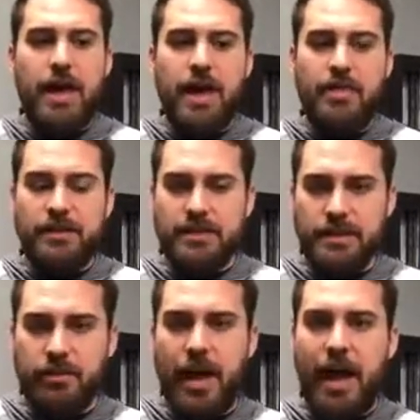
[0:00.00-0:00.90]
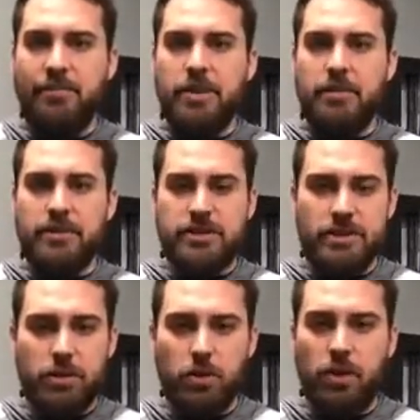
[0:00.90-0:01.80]
and they still have them, they're
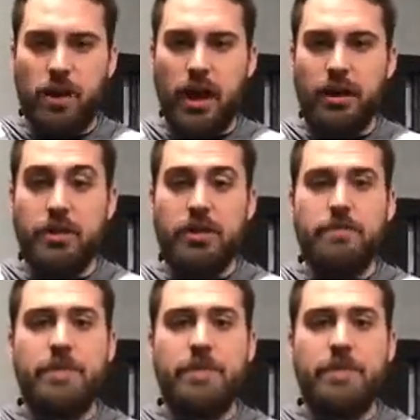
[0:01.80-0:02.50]
still holding on to them.